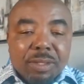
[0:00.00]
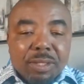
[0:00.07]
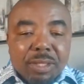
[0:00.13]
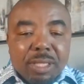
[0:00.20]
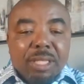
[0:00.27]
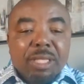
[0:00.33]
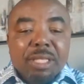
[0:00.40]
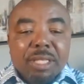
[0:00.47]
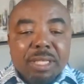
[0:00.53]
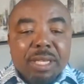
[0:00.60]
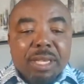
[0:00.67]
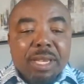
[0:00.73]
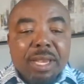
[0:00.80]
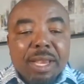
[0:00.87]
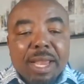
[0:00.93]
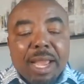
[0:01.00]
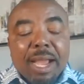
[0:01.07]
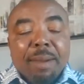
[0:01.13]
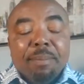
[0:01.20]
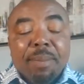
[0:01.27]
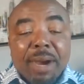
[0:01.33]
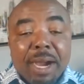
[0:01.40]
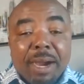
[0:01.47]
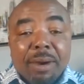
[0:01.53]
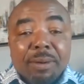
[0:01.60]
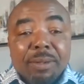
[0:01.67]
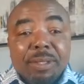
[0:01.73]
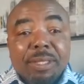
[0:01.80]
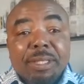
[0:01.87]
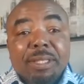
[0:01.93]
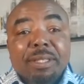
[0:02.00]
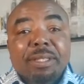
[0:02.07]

teaching about